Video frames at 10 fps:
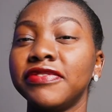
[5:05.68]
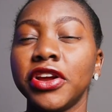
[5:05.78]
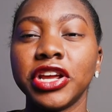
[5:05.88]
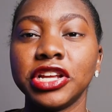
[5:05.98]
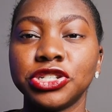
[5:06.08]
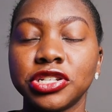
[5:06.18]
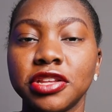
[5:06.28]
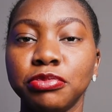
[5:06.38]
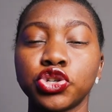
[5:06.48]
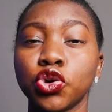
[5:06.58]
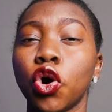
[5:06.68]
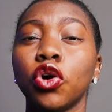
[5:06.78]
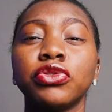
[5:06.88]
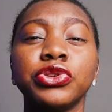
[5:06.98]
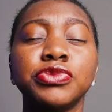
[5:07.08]
that very interesting. To show
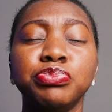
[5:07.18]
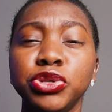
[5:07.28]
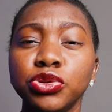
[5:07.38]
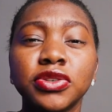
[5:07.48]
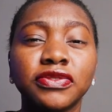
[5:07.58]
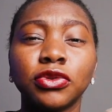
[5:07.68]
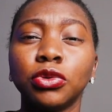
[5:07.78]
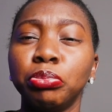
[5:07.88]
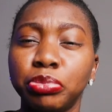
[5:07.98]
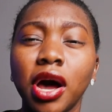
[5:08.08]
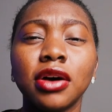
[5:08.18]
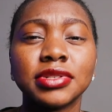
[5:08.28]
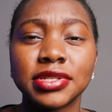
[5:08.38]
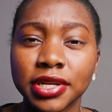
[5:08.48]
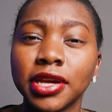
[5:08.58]
all these beautiful
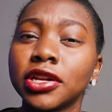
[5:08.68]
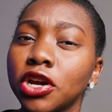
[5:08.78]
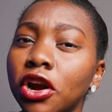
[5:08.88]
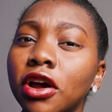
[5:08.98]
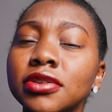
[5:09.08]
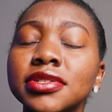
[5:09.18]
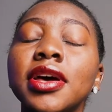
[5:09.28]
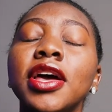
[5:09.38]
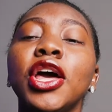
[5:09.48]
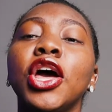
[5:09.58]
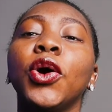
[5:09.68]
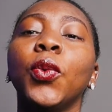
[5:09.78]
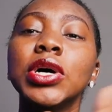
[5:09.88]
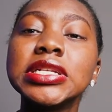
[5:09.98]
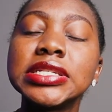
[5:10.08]
brown skin girls
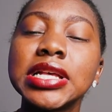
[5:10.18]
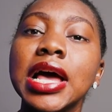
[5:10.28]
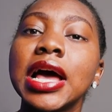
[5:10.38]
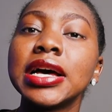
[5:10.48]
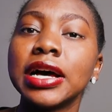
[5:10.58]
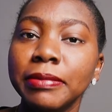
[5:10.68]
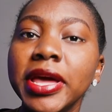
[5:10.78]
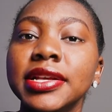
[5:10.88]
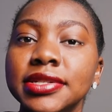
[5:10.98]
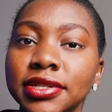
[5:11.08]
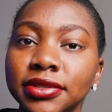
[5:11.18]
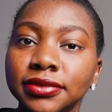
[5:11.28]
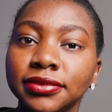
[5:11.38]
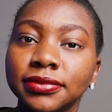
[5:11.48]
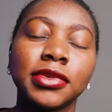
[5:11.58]
was amazing.
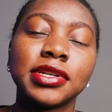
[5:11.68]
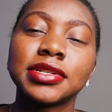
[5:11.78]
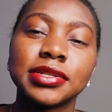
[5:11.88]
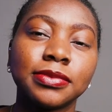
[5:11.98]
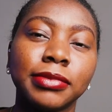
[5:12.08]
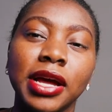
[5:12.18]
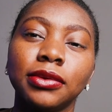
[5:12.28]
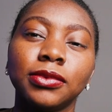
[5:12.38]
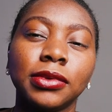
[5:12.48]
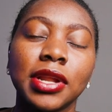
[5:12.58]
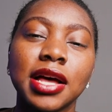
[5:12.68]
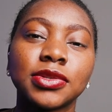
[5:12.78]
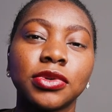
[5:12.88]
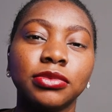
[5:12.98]
This is my last